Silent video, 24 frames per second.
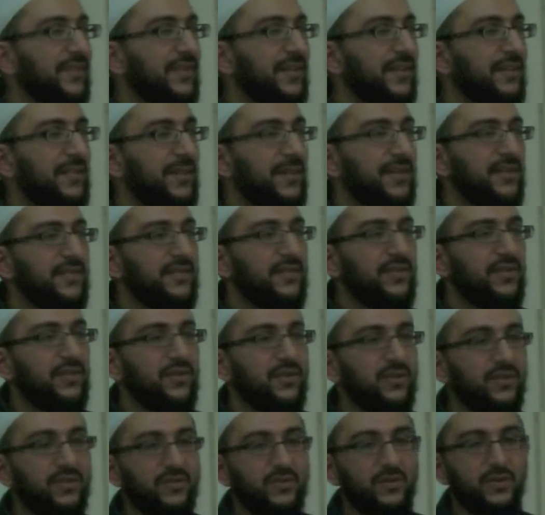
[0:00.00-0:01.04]
The man said,
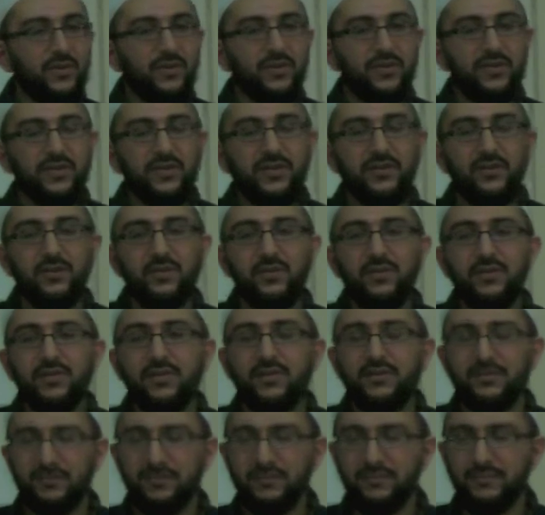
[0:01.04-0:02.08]
no, of course I
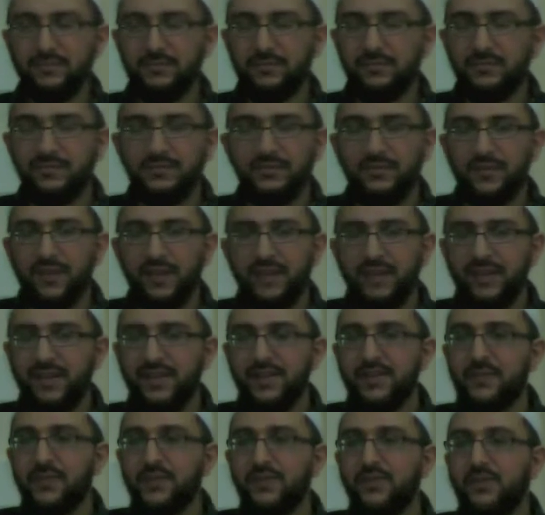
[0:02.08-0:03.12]
wouldn't like
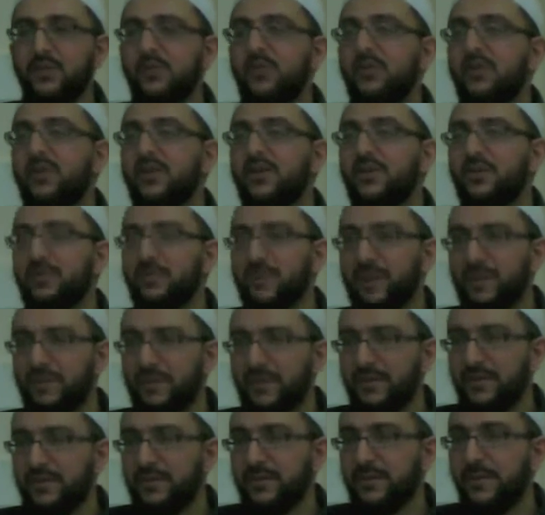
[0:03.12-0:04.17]
anyone to do that to my
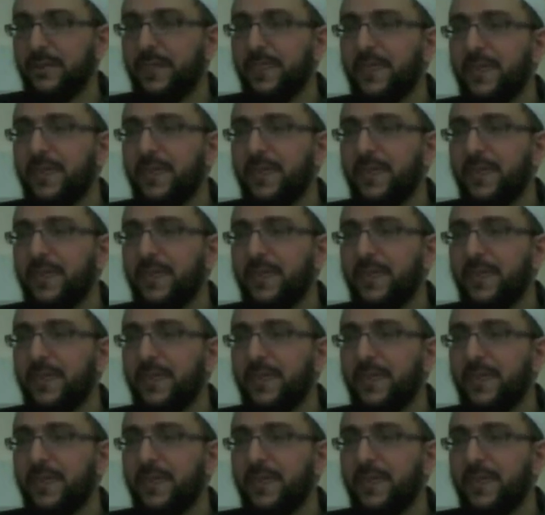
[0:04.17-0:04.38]
mother.